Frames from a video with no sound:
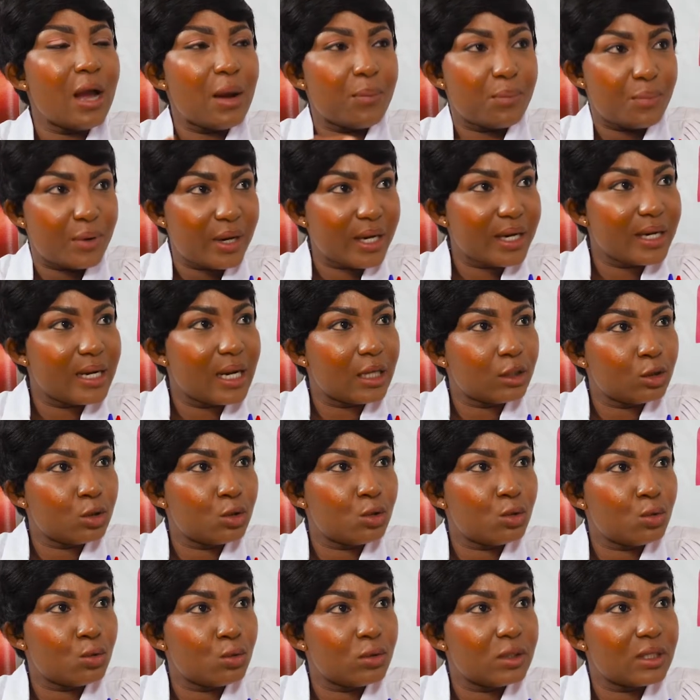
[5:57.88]
you are
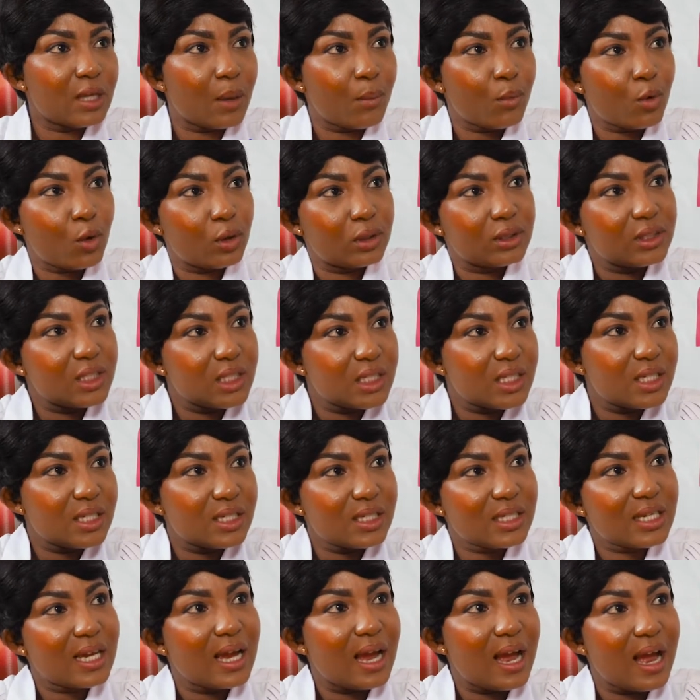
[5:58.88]
pregnant too, some
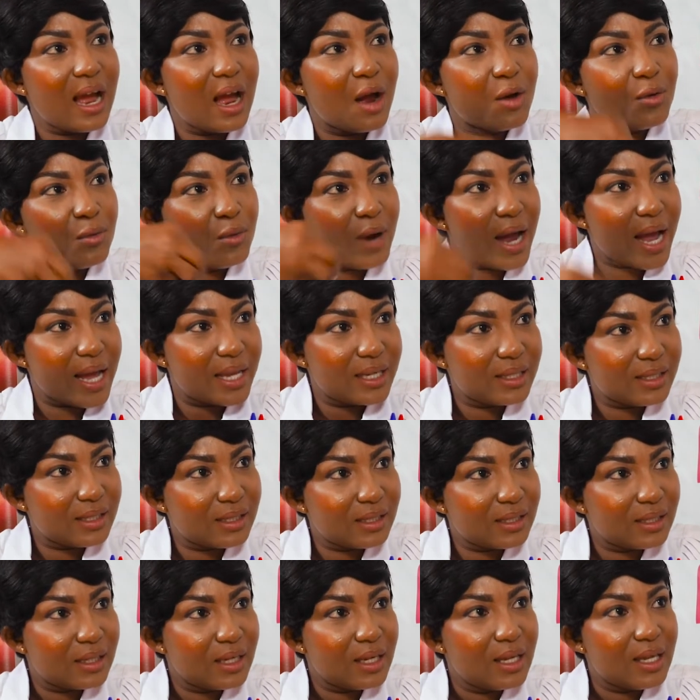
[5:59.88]
conditions can
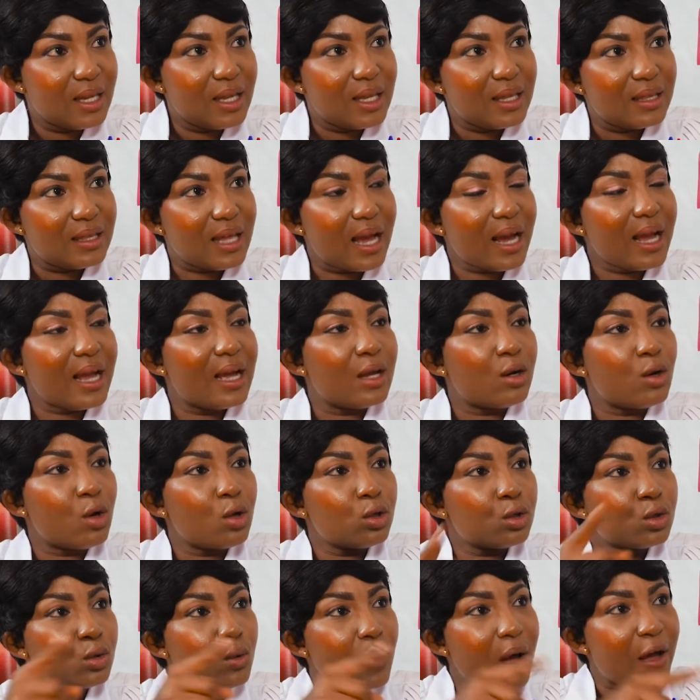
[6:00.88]
arise that can
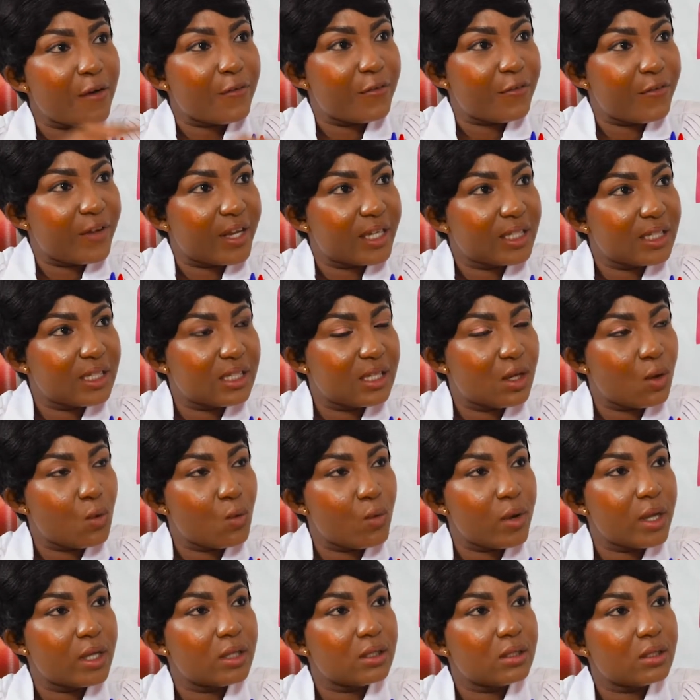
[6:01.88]
also affect the
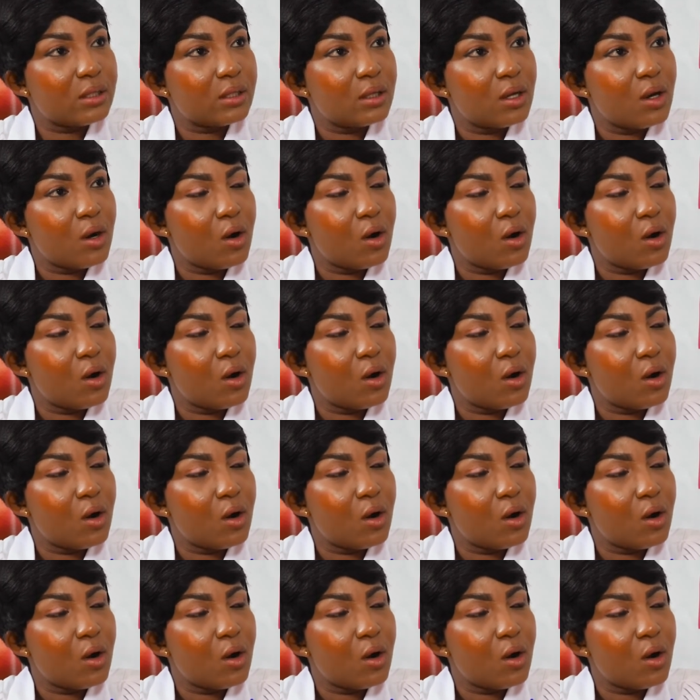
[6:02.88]
weight